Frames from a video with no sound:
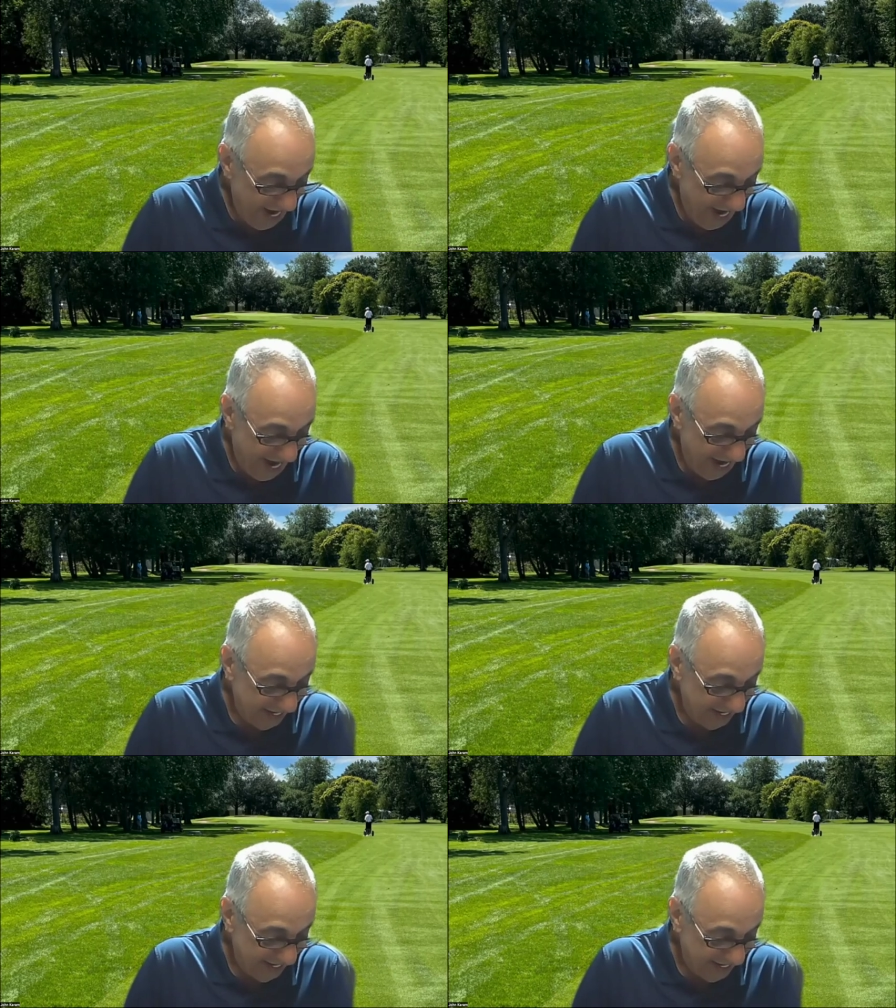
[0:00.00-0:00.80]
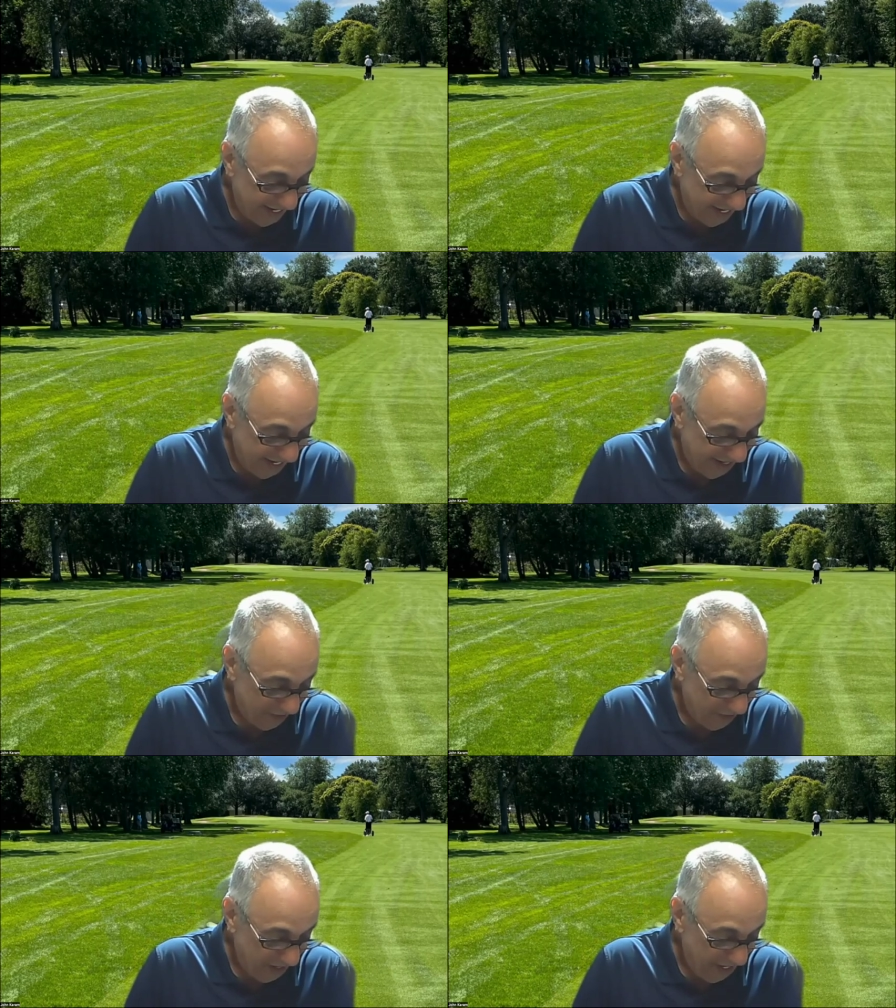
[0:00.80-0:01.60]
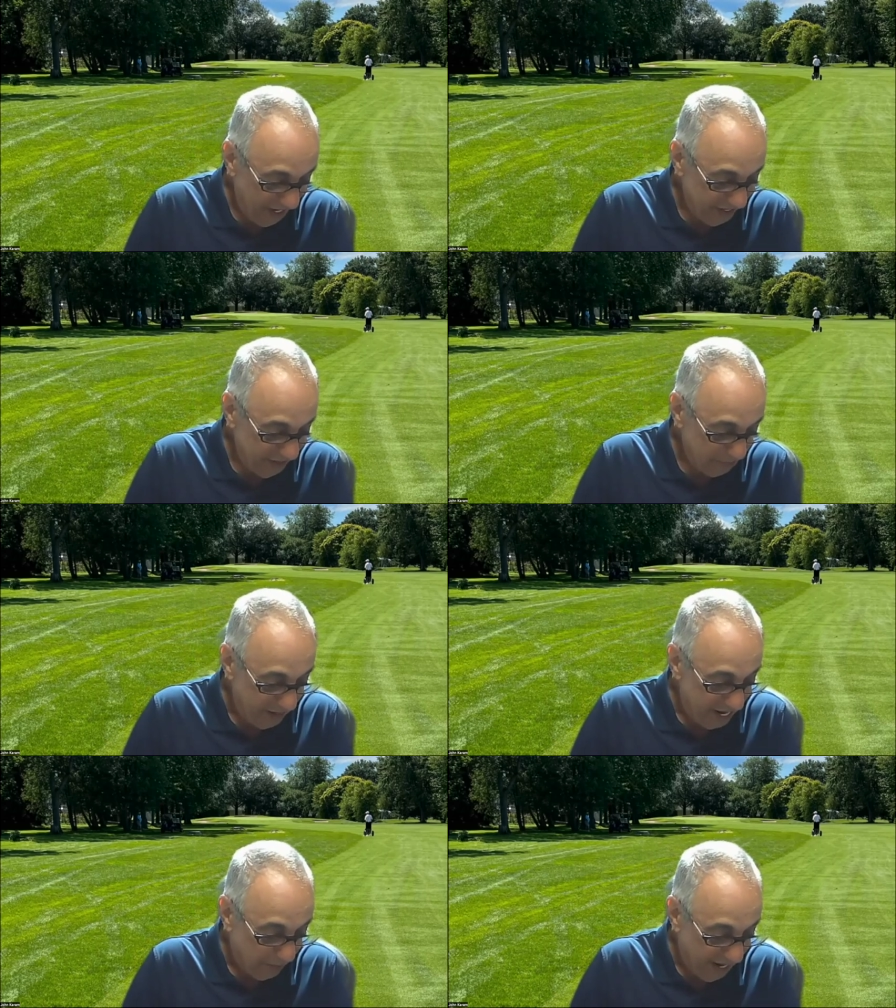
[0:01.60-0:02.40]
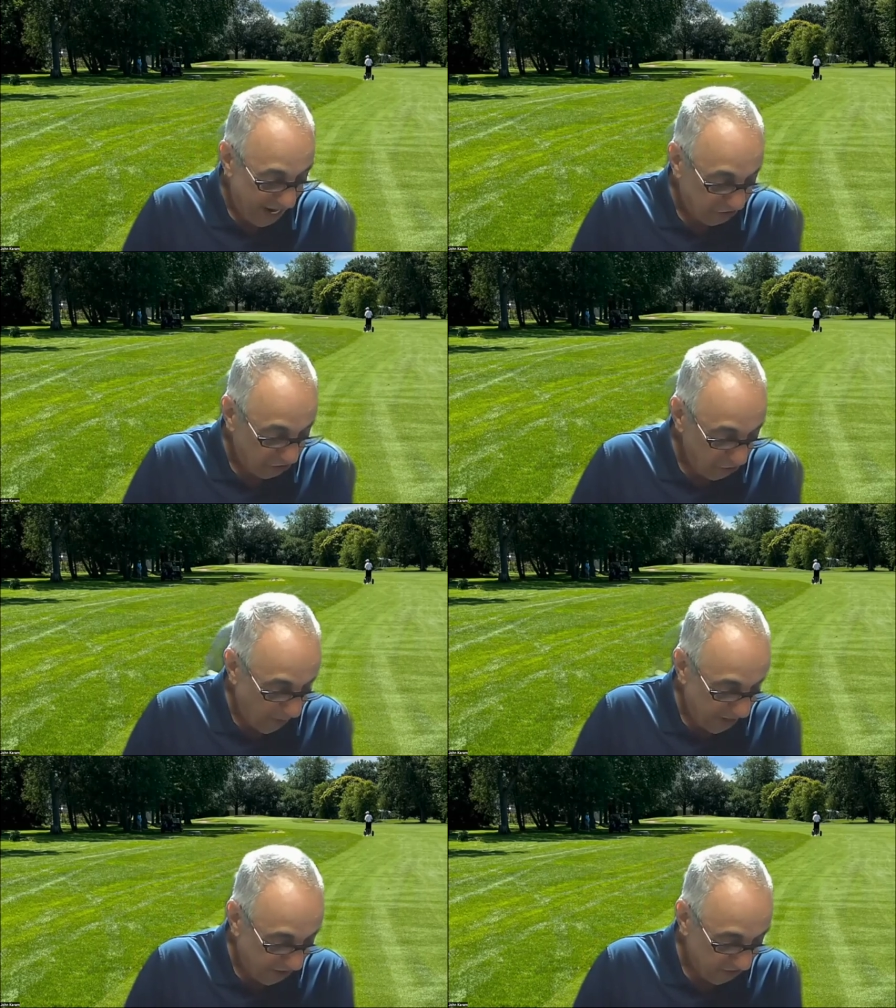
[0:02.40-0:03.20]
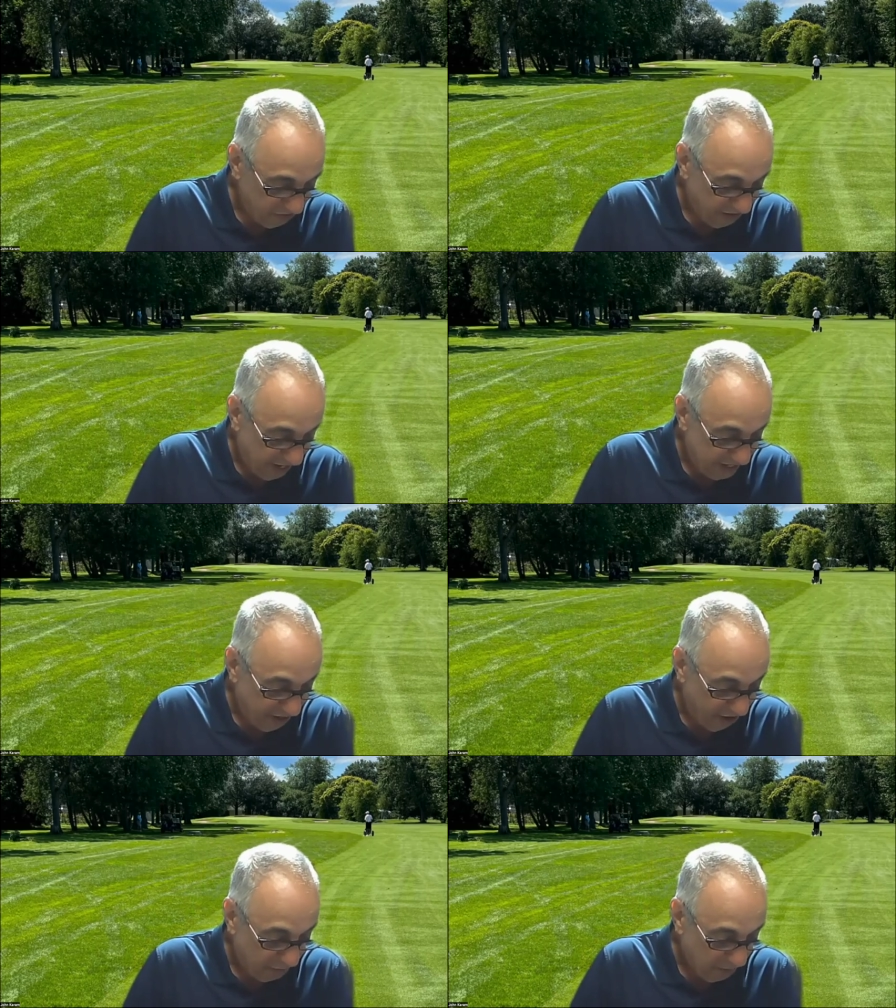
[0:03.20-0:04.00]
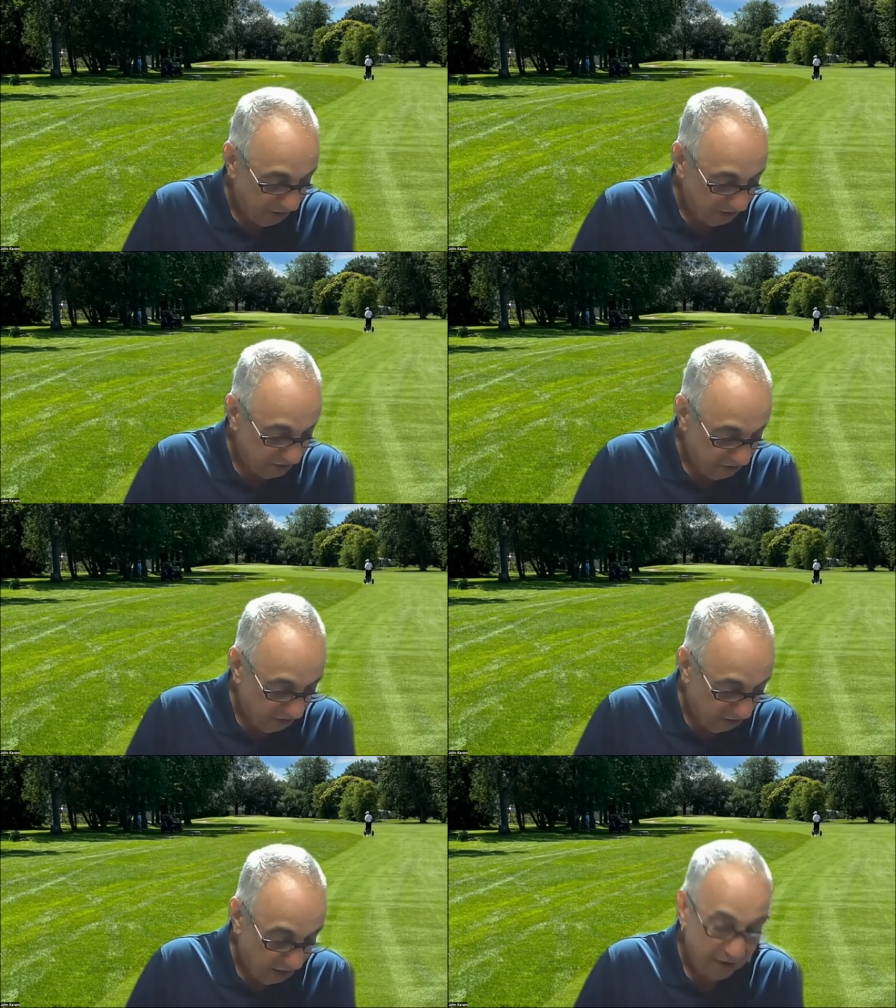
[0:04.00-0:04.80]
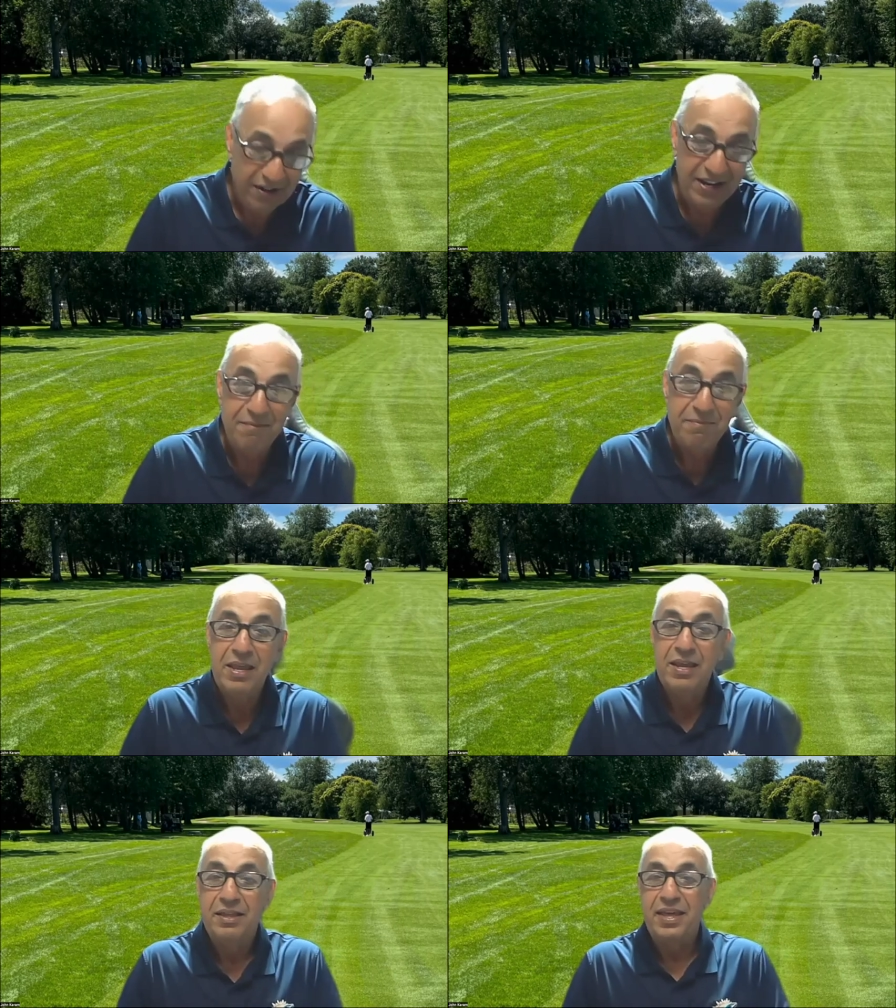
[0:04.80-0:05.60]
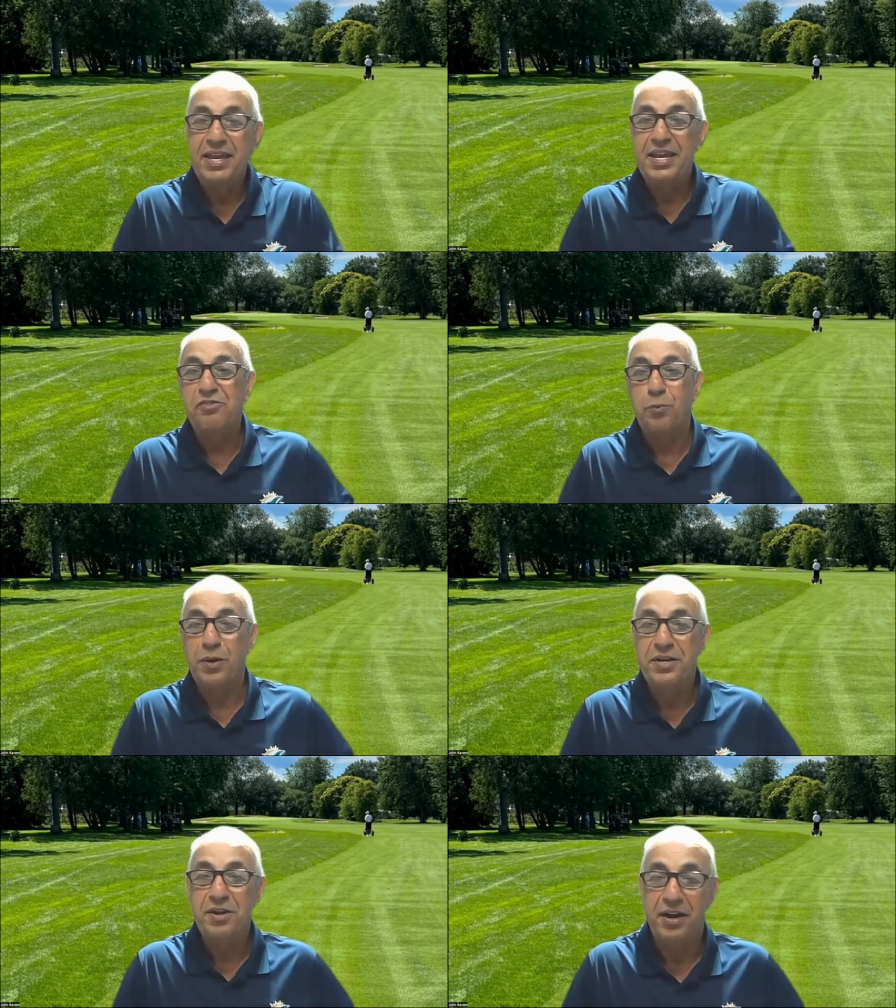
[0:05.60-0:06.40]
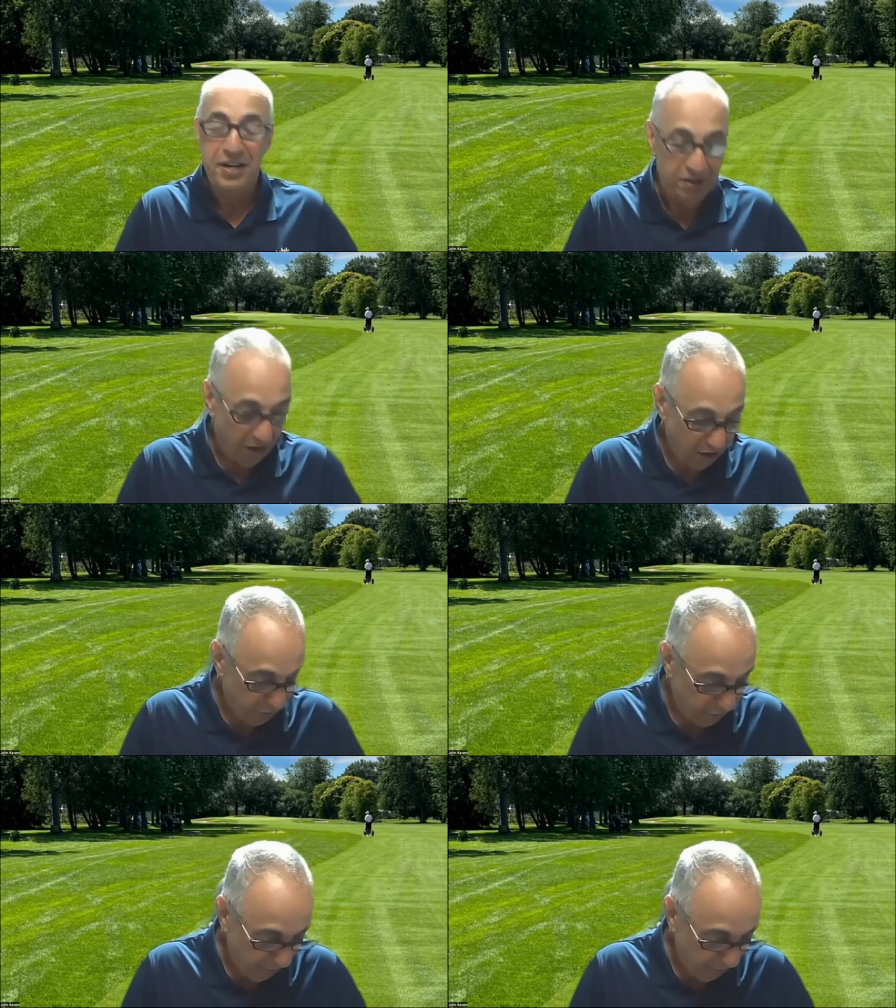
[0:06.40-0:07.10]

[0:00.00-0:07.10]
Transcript: And in the, in B, we had two winners, uh, Derek Martin and Doug Harvey. They each won ninety dollars